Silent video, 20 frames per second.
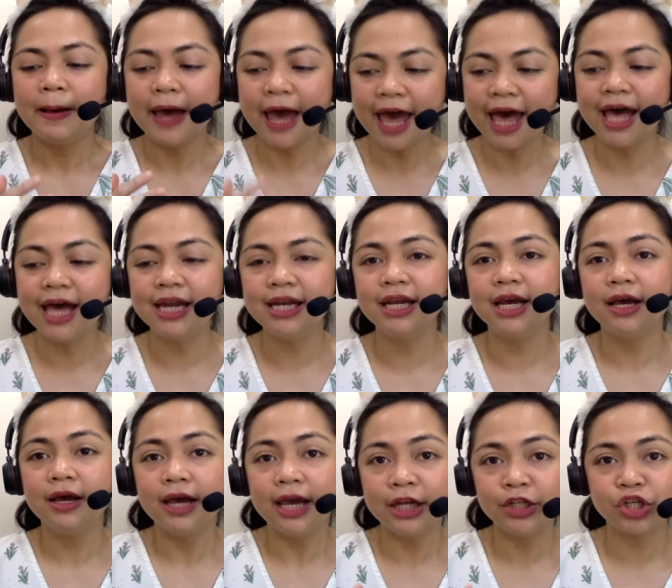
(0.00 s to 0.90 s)
And
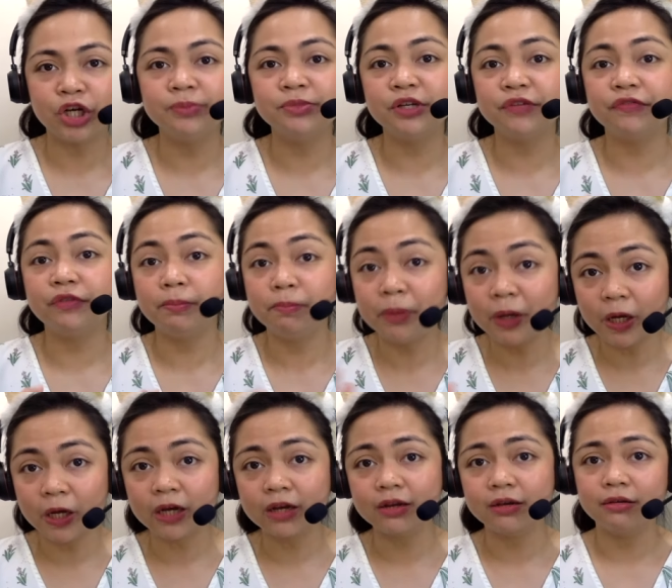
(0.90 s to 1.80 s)
in terms of the
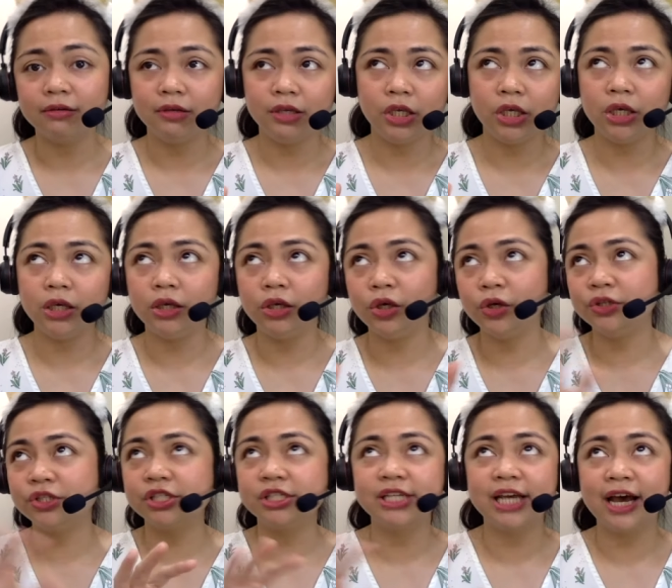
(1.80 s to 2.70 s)
book, you
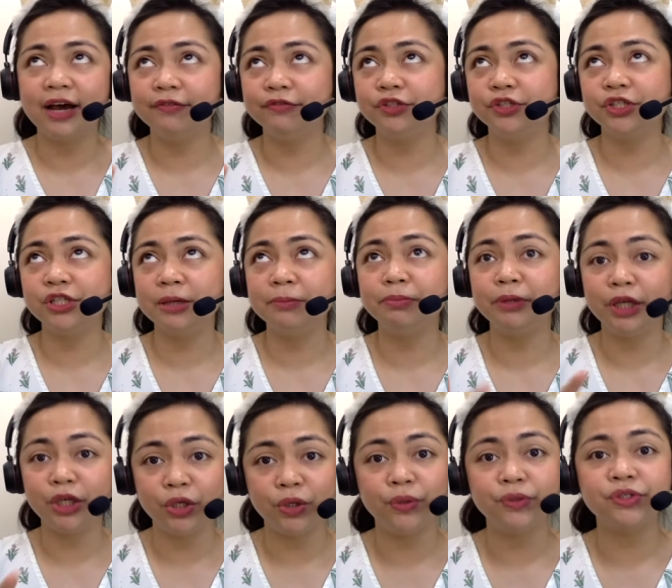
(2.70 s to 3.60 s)
just have to simply
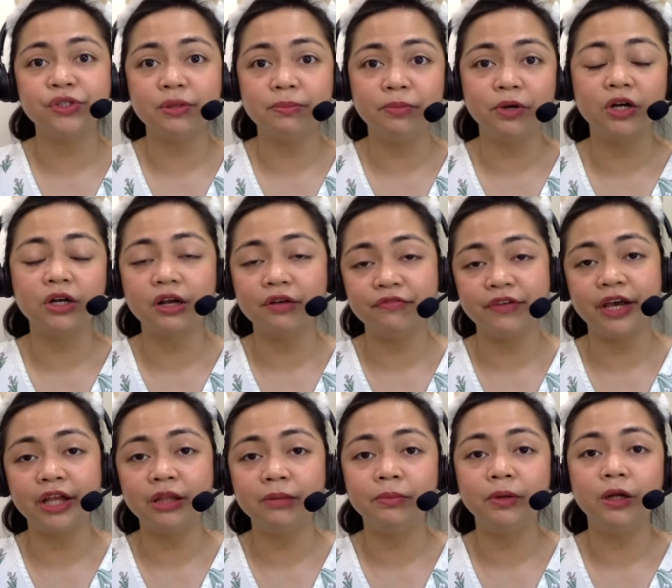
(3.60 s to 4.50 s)
use the book
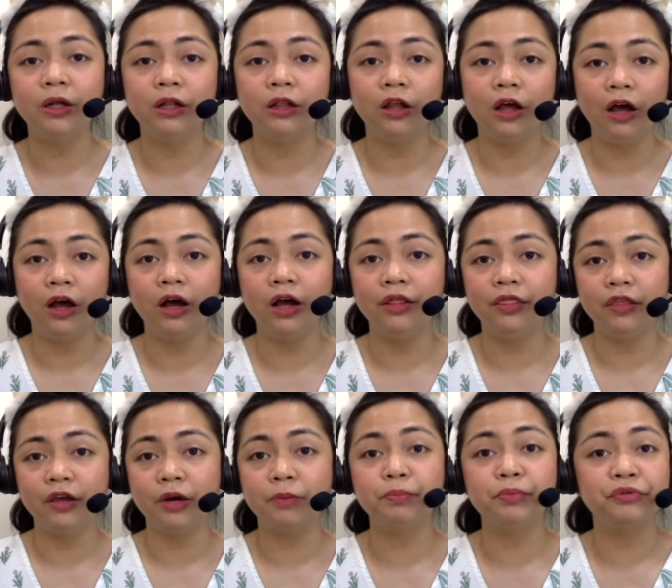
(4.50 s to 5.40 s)
available on
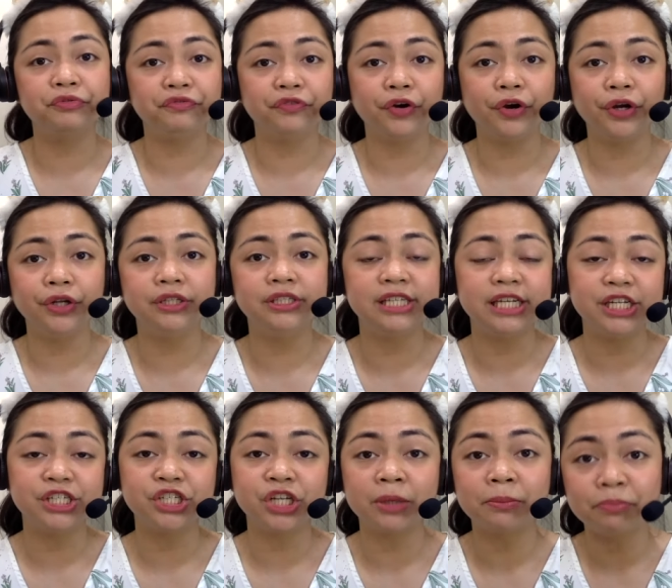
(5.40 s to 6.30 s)
their preferred
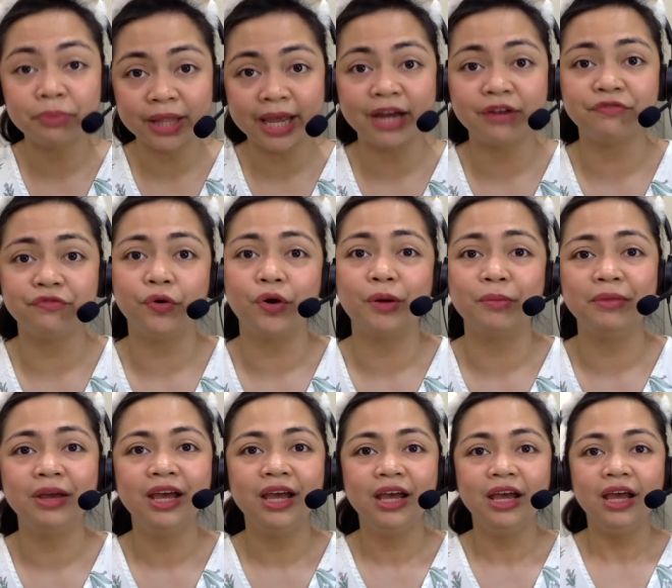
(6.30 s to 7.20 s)
teaching platform.
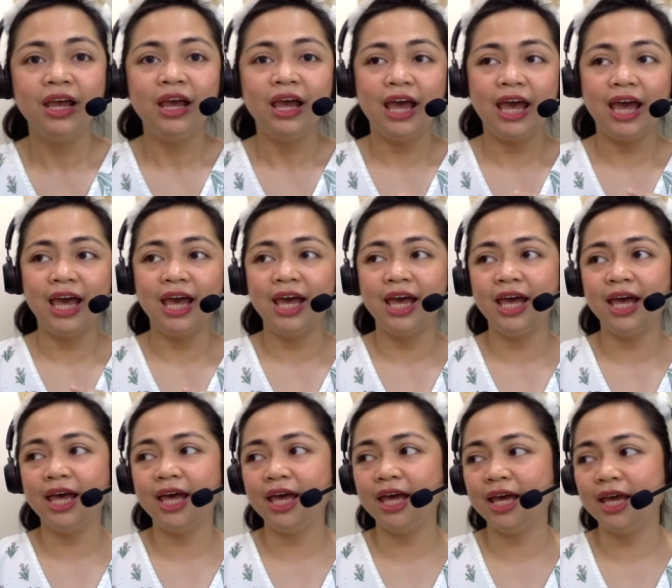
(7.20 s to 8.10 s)

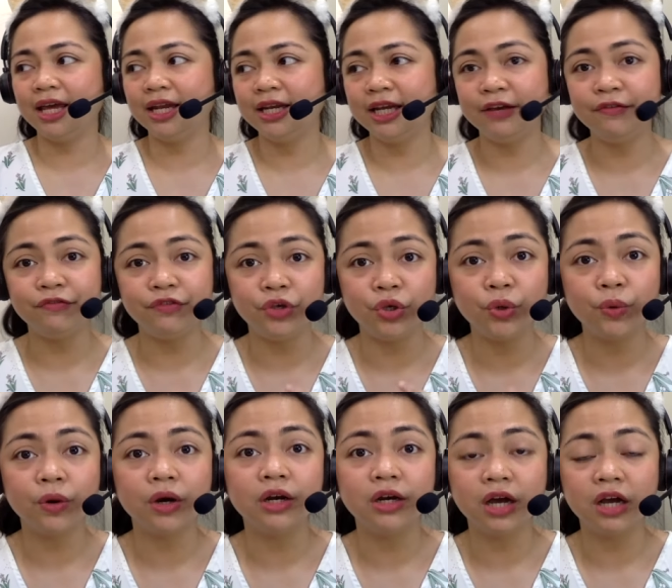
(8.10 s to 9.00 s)
And if
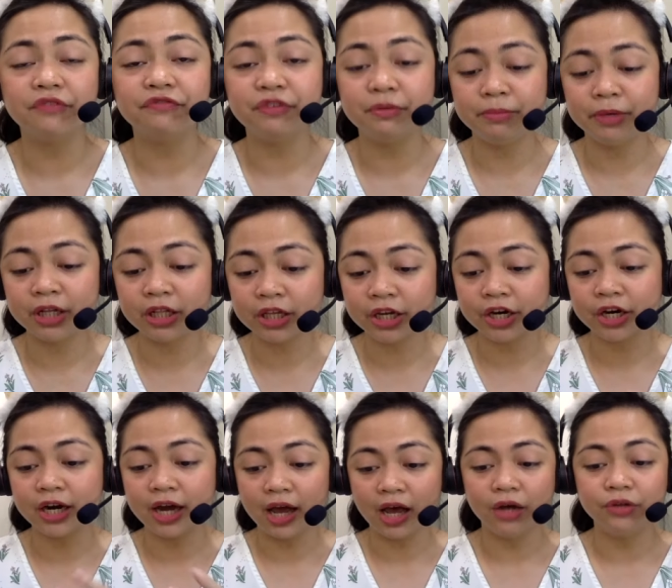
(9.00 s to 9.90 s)
you are not
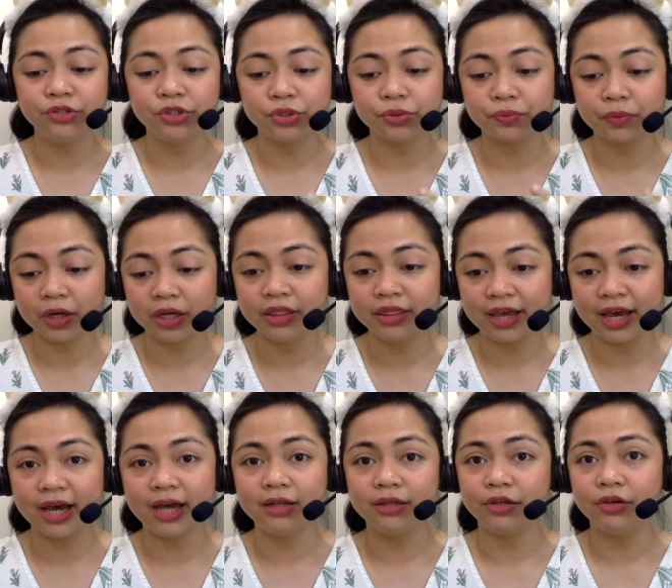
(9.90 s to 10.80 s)
familiar how to run
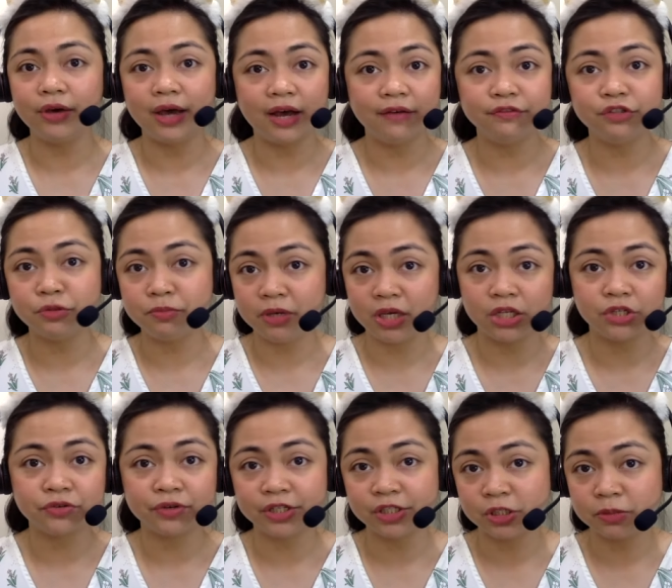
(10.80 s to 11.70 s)
that, you have to be
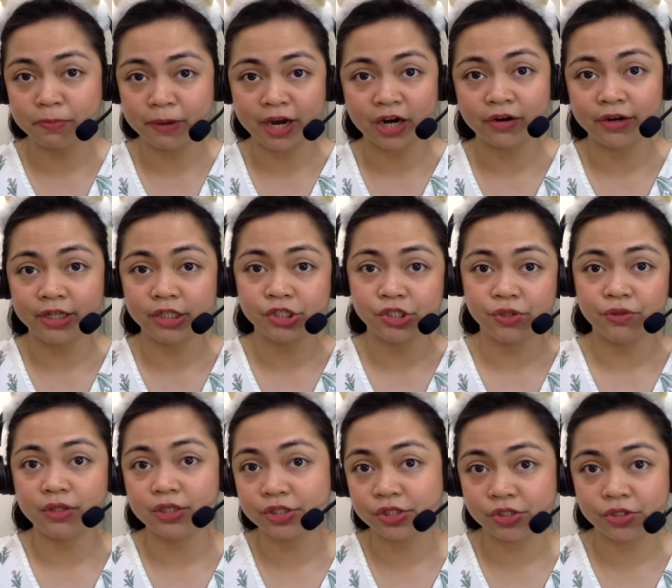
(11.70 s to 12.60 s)
transparent to
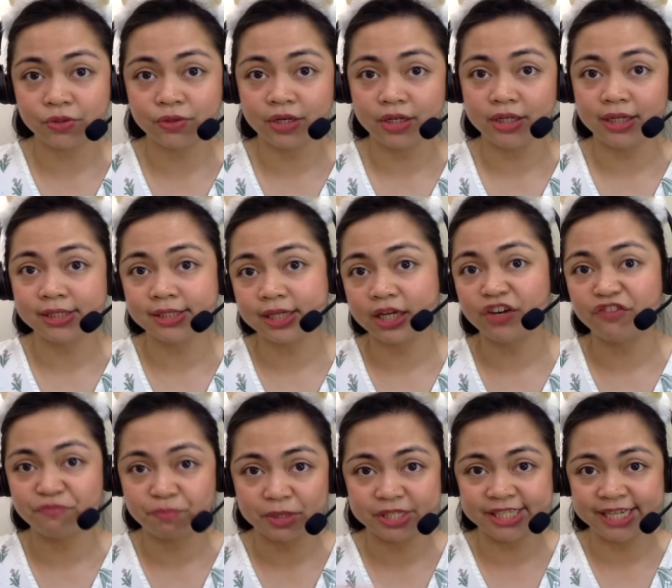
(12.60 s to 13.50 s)
the student instead
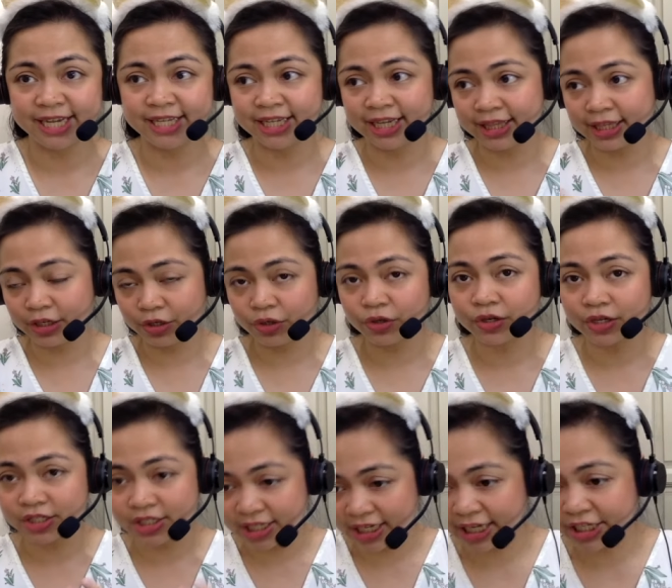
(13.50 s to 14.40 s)
of pretending that you
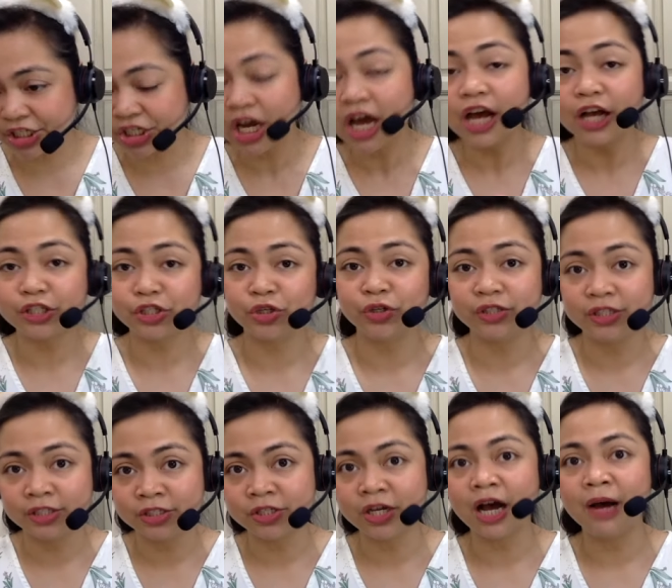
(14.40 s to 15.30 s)
could teach a
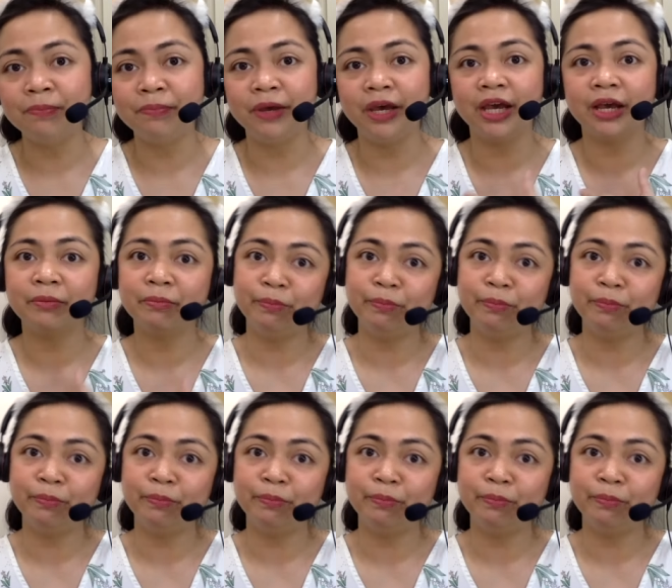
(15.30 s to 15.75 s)
certain topic,